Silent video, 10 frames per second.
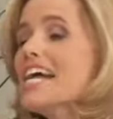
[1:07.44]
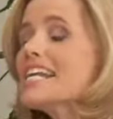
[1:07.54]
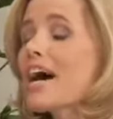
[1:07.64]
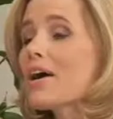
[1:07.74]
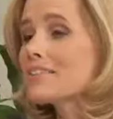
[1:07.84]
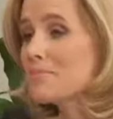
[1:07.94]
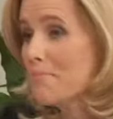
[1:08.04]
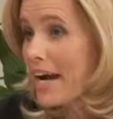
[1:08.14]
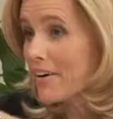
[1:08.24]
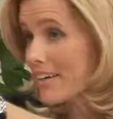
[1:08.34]
Now, as
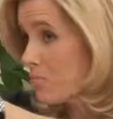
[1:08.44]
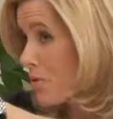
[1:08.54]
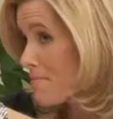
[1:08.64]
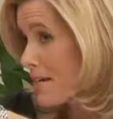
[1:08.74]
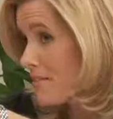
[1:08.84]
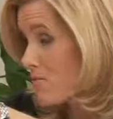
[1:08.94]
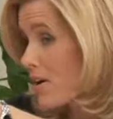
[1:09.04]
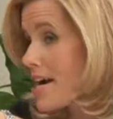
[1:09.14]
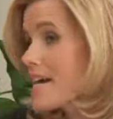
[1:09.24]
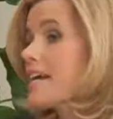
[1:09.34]
married women,
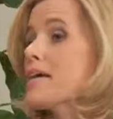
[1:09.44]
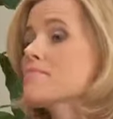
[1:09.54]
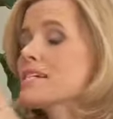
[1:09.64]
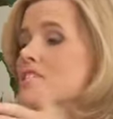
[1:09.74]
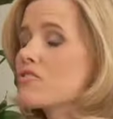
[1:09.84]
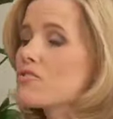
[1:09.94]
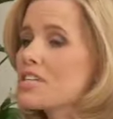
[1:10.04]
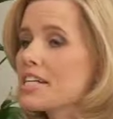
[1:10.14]
right, I mean, just